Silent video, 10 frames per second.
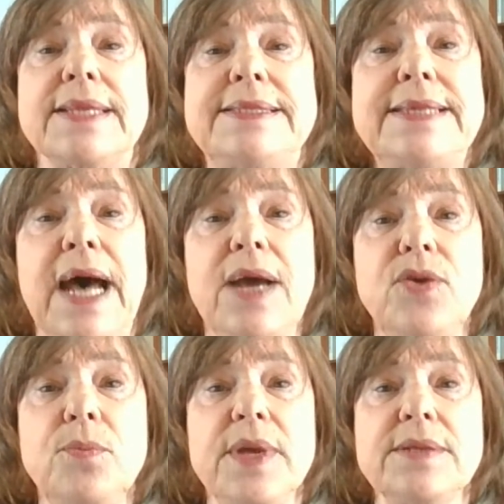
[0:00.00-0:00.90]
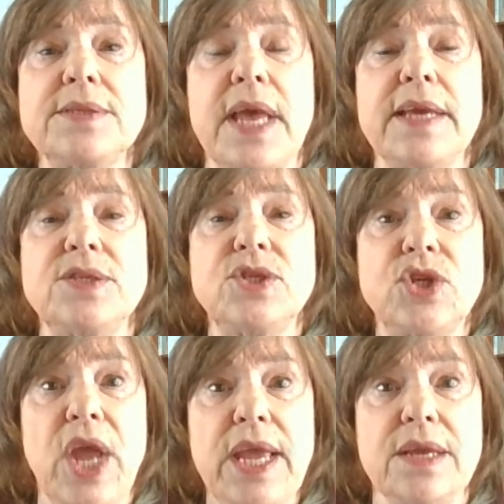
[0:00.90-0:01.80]
documents a
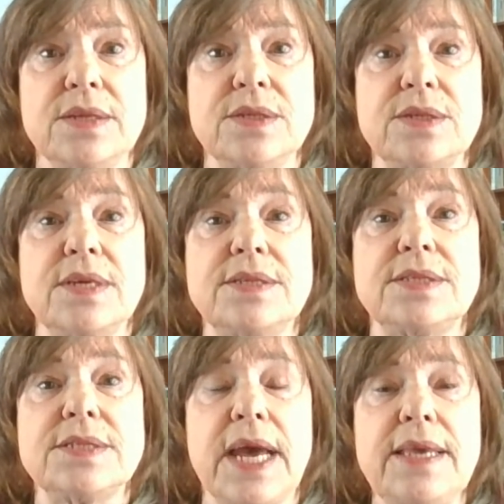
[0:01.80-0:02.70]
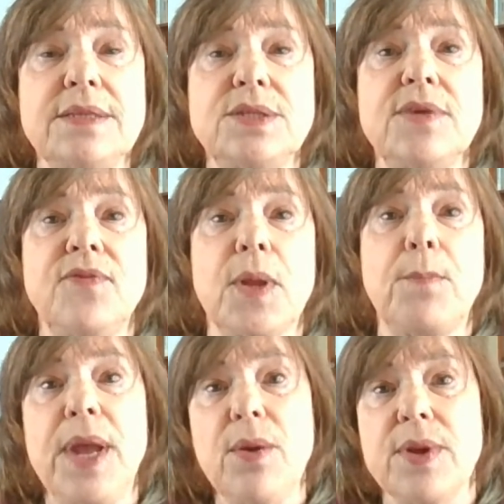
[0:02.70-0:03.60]
change in scientific
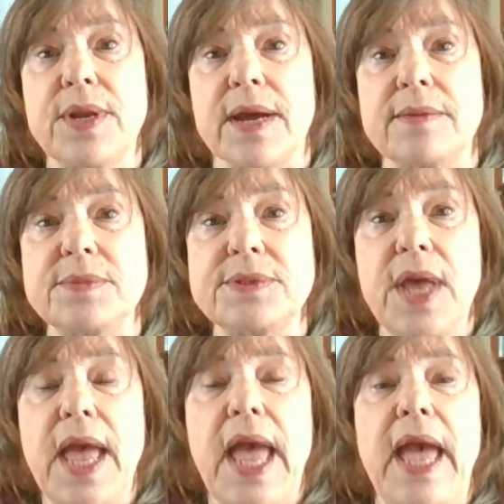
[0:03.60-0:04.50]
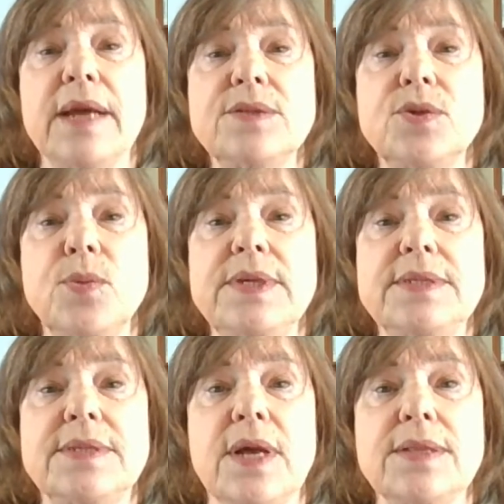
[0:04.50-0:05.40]
paradigms as a
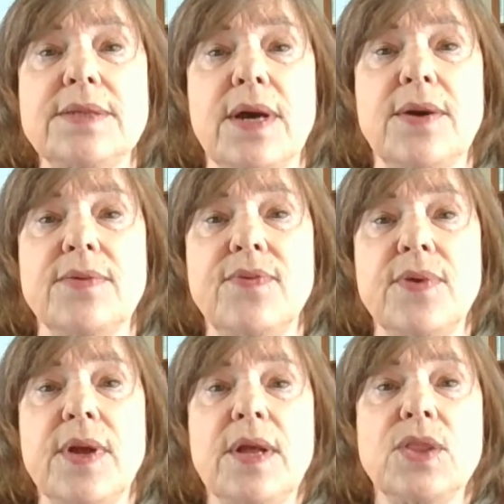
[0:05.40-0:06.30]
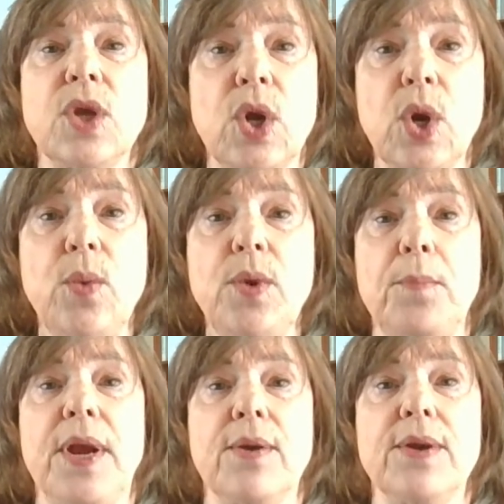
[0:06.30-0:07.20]
result of the current
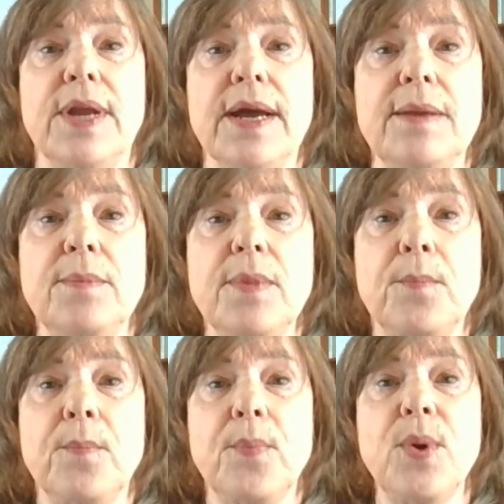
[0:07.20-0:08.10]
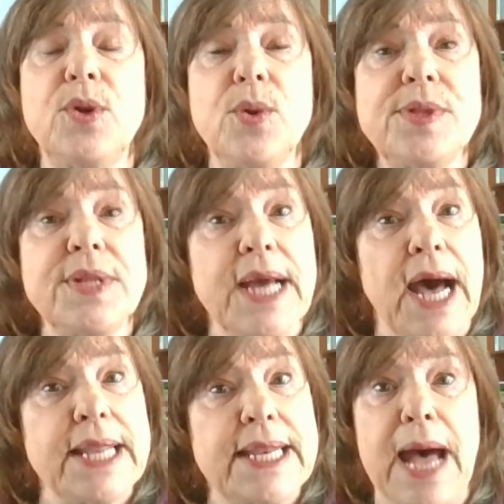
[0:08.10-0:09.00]
paradigm producing
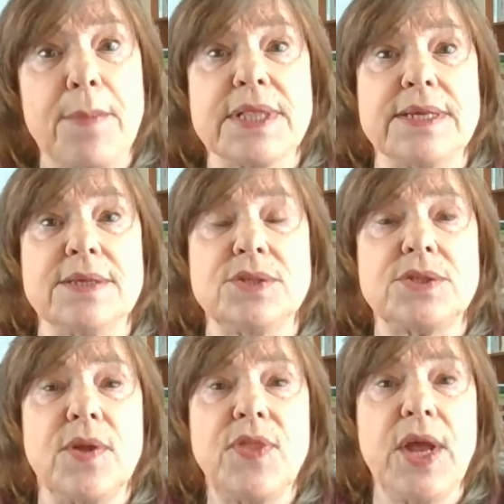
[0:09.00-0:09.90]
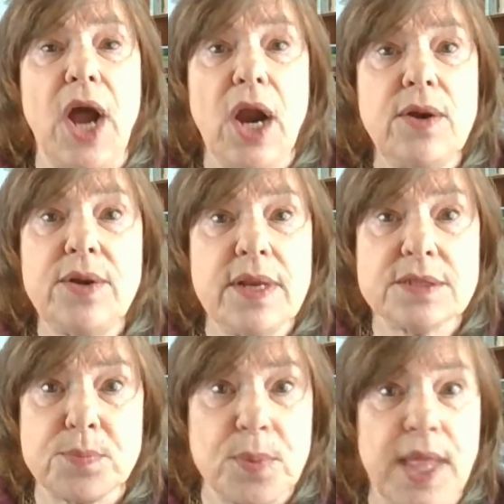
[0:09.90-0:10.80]
anomalies that aren't
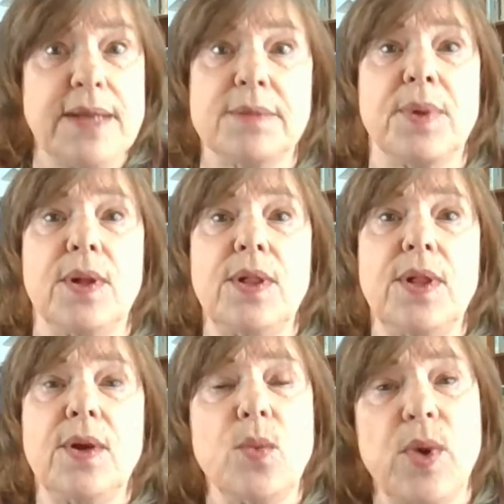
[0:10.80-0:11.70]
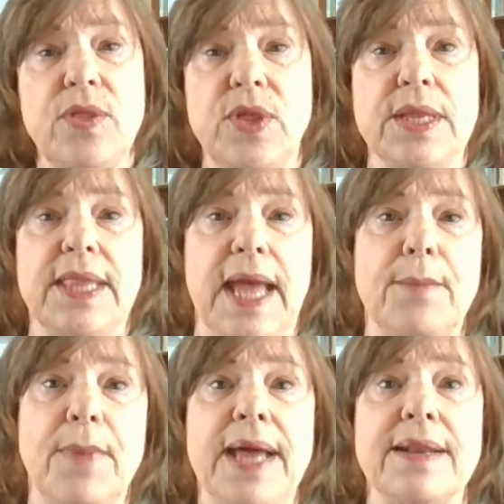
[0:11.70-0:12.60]
explainable within that
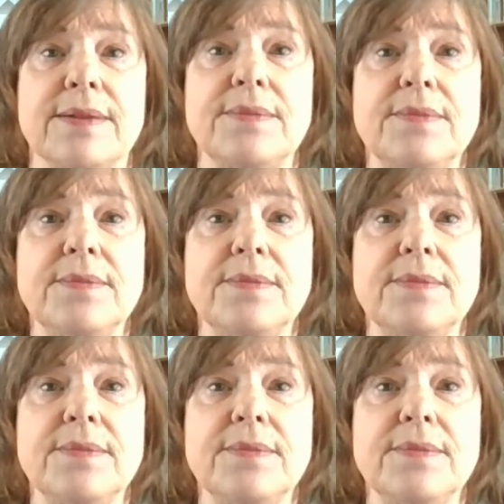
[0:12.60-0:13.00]
model.